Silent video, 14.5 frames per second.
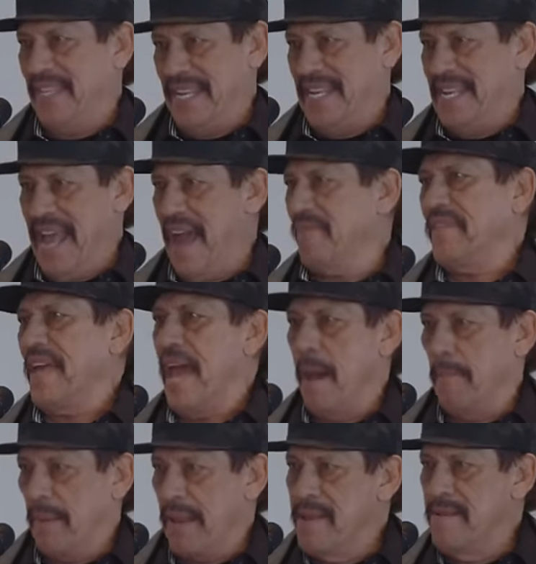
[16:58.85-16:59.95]
didn't have to
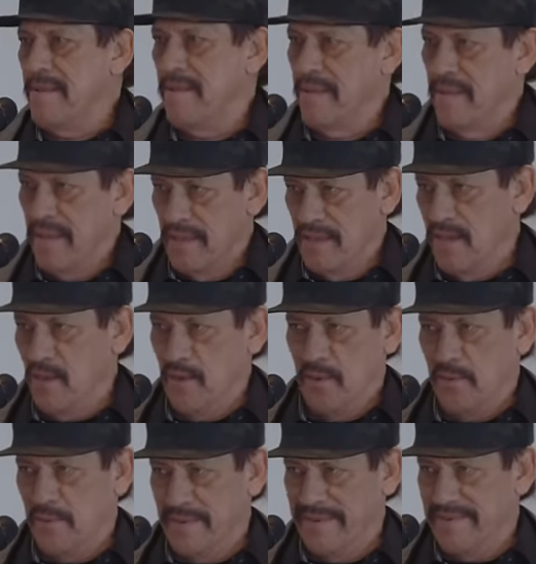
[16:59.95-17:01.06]
happen.
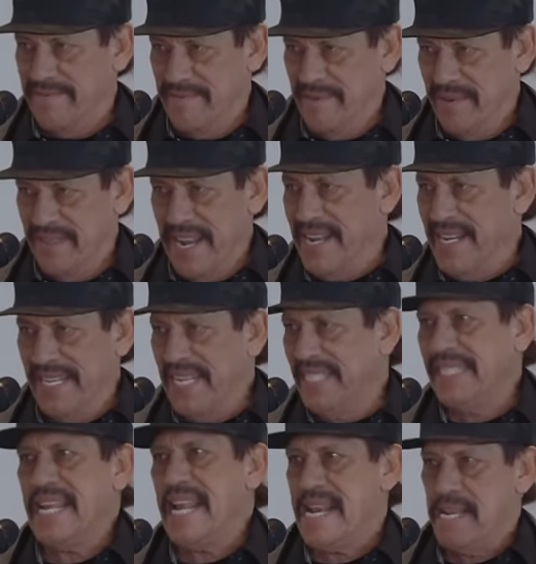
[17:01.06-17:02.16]
You didn't
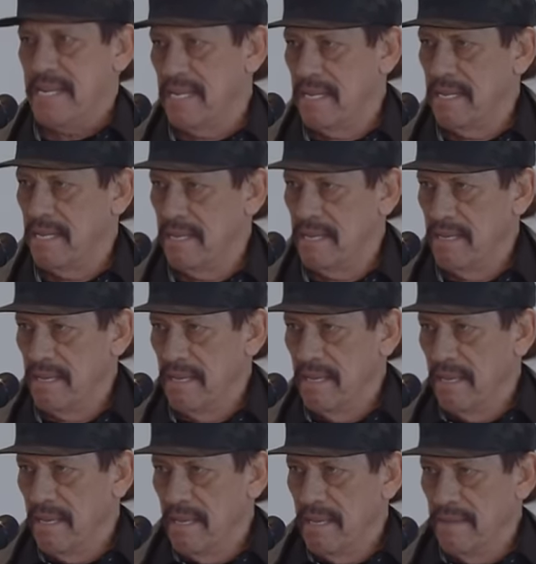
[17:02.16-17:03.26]
listen.
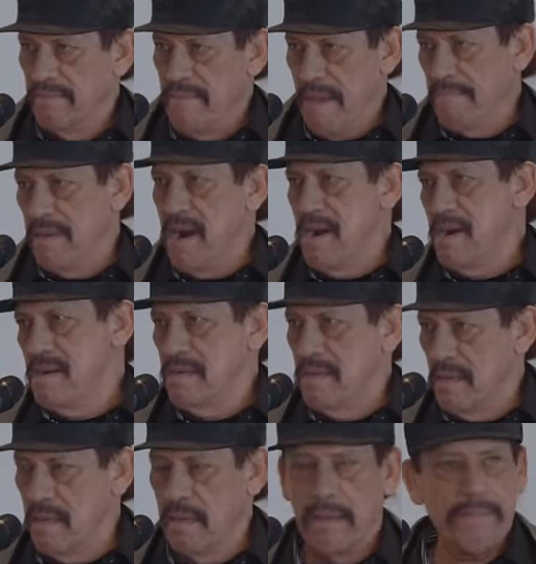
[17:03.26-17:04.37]
Remember?
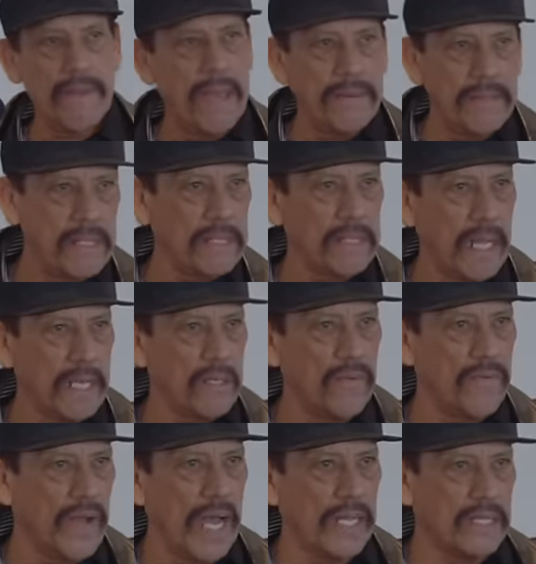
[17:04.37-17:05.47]
Yeah, and it's like
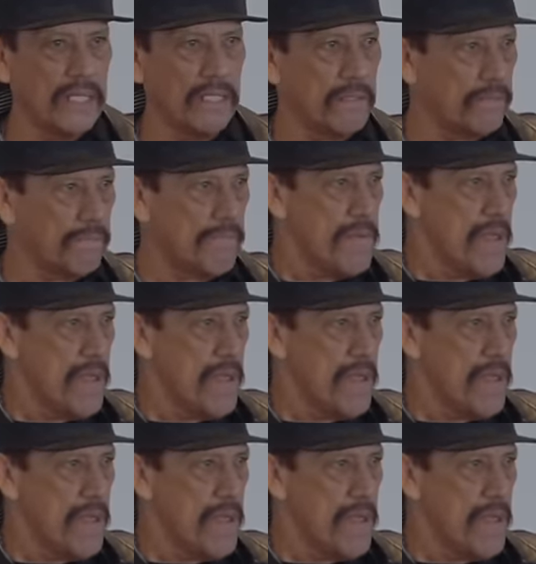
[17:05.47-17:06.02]
you've got this